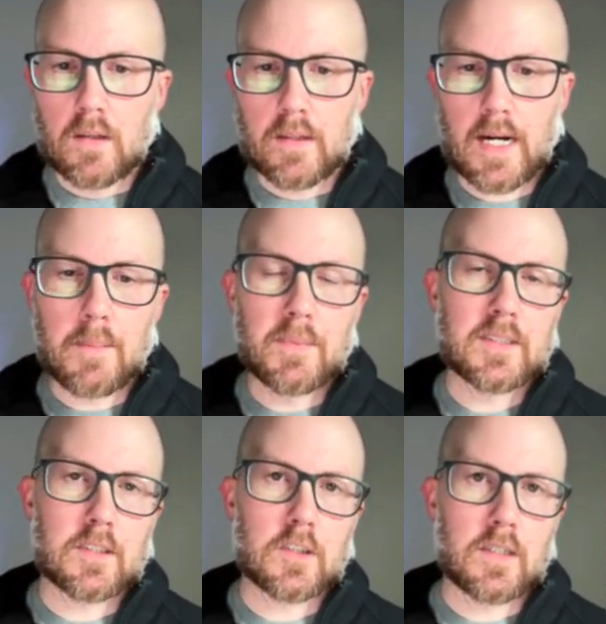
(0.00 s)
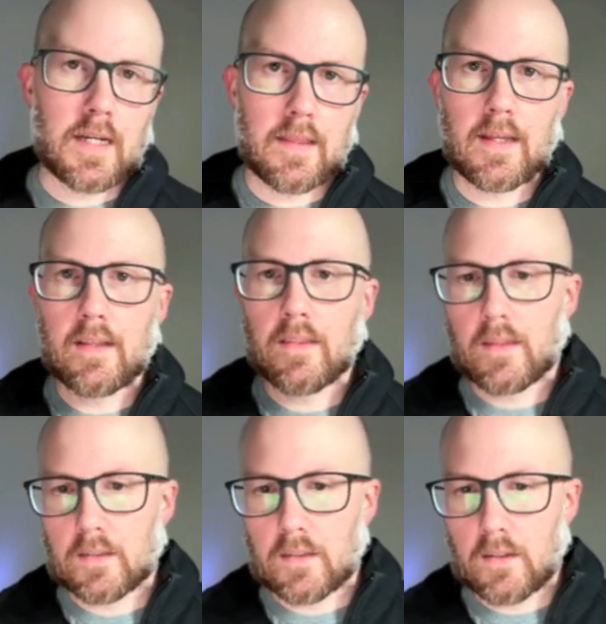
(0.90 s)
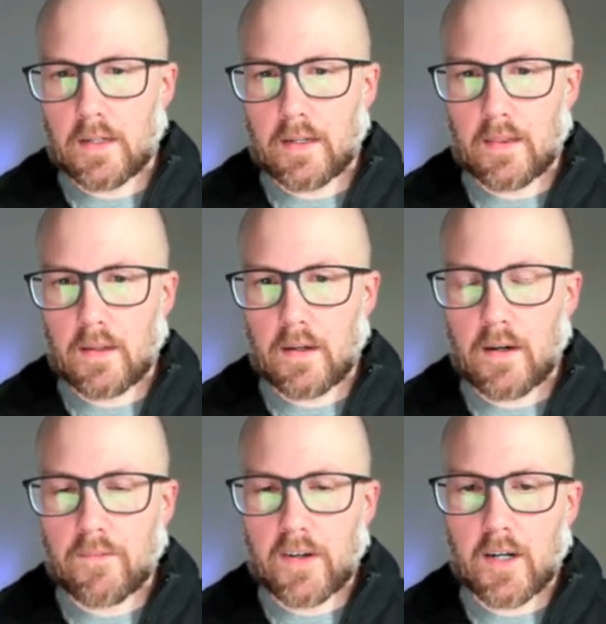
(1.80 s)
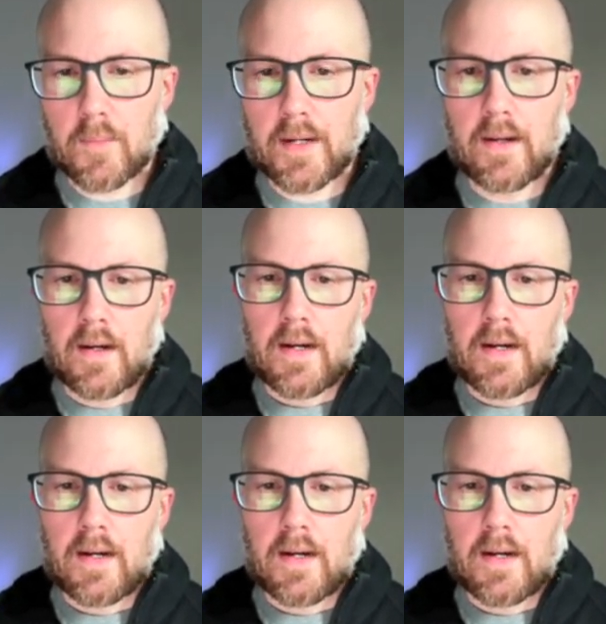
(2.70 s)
the composition, and then this and the environment.